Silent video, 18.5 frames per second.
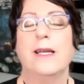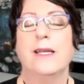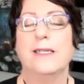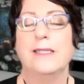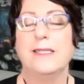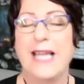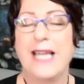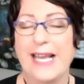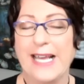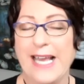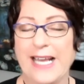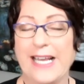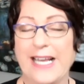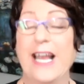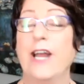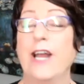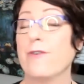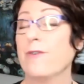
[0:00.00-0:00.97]
taking
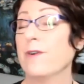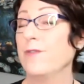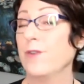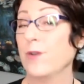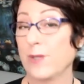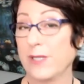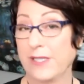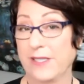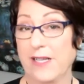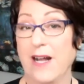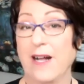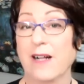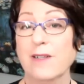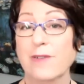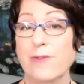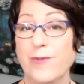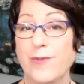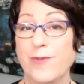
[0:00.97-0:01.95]
care of
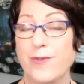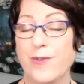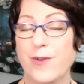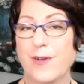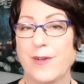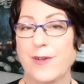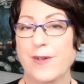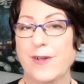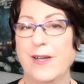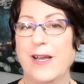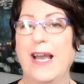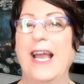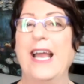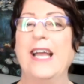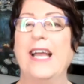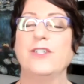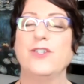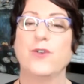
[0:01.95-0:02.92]
yourself
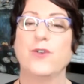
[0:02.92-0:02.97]
and your